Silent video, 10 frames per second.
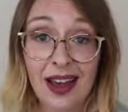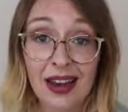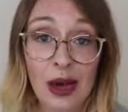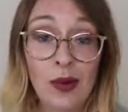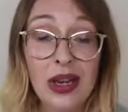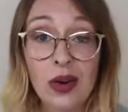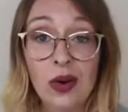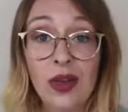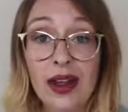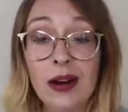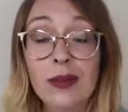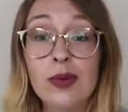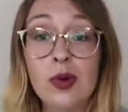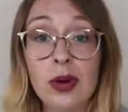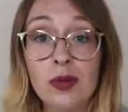Now, we know that our
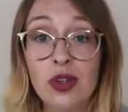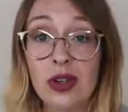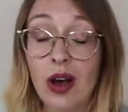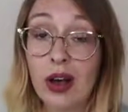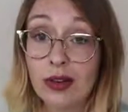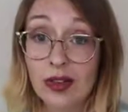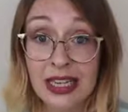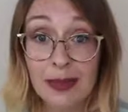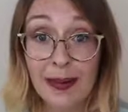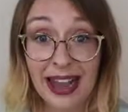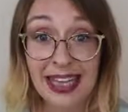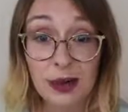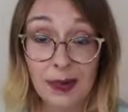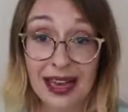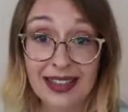absorption of these
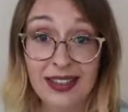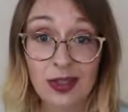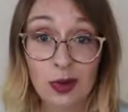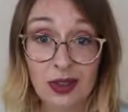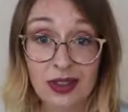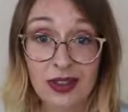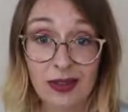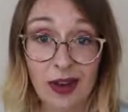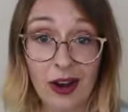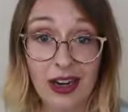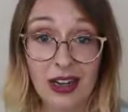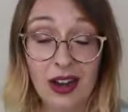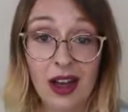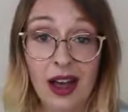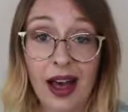plant based sources of
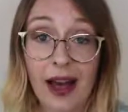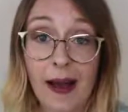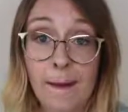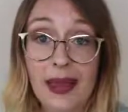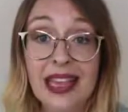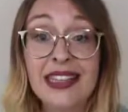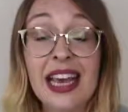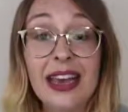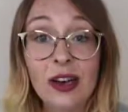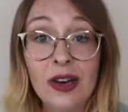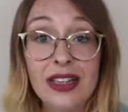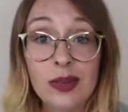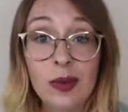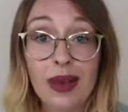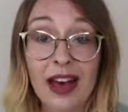iron um, is
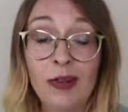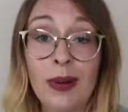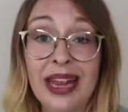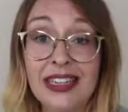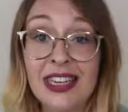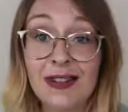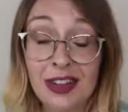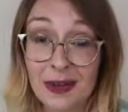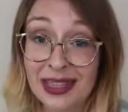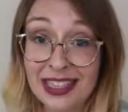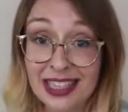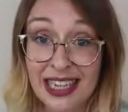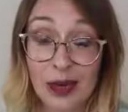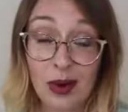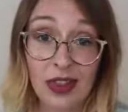increased when we have plenty of vitamin
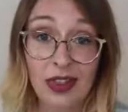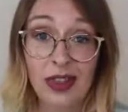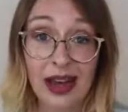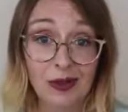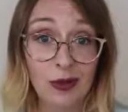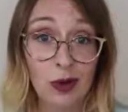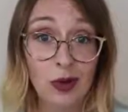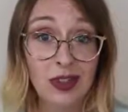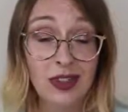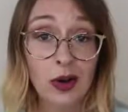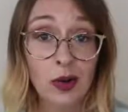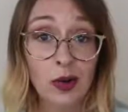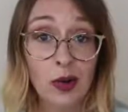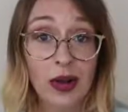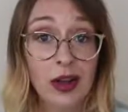C with that food.
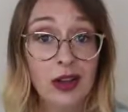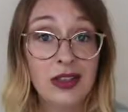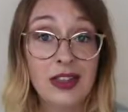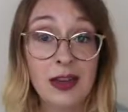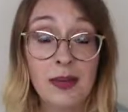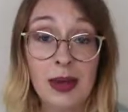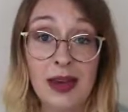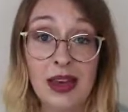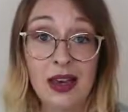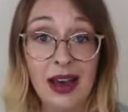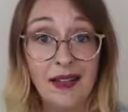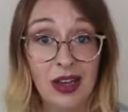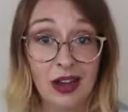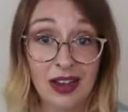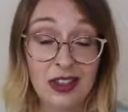So consider maybe
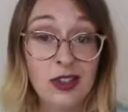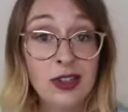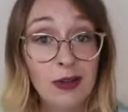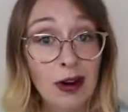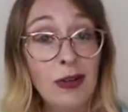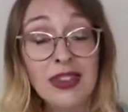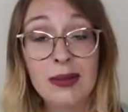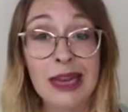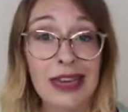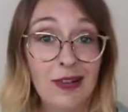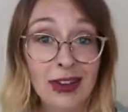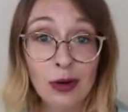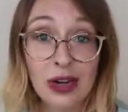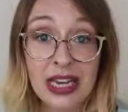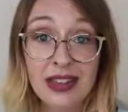having a nice stir fry with some leafy
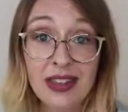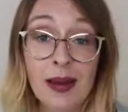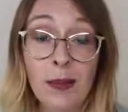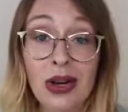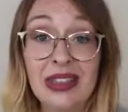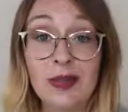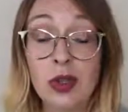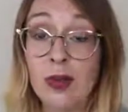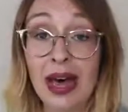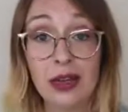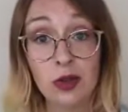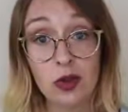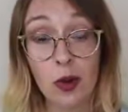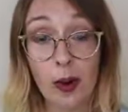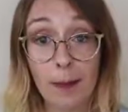greens and then putting some
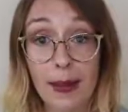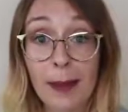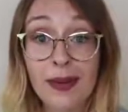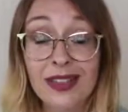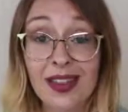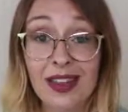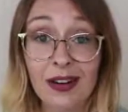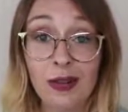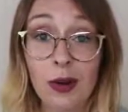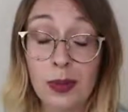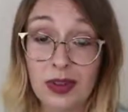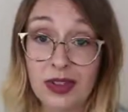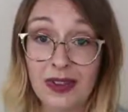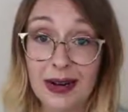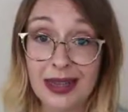tomatoes or peppers in there for a
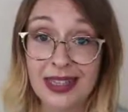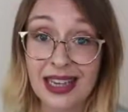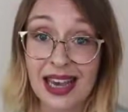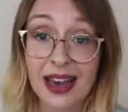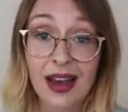boost of vitamin C.